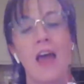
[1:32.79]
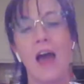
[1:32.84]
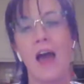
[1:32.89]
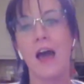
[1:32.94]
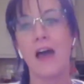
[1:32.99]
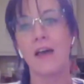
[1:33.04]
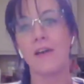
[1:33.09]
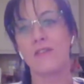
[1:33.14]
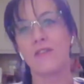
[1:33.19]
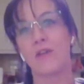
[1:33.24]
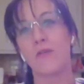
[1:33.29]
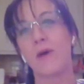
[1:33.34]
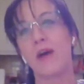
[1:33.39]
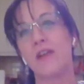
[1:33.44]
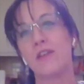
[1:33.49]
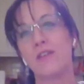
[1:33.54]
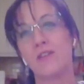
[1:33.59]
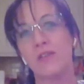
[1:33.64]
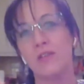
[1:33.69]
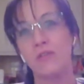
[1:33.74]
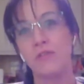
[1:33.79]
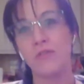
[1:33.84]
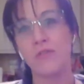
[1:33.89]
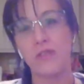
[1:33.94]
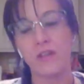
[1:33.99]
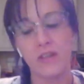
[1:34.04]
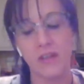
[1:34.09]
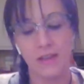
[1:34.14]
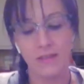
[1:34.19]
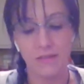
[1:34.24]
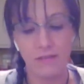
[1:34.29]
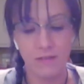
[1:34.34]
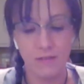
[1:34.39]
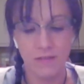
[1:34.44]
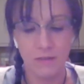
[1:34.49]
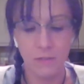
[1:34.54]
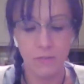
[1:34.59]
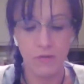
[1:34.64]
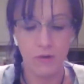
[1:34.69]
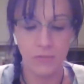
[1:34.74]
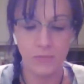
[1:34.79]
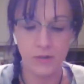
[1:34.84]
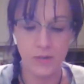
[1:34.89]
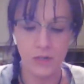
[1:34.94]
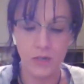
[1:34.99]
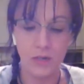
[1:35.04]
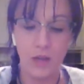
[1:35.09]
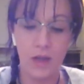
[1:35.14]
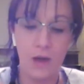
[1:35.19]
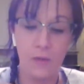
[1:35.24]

Uh, so I do suggest the subscription.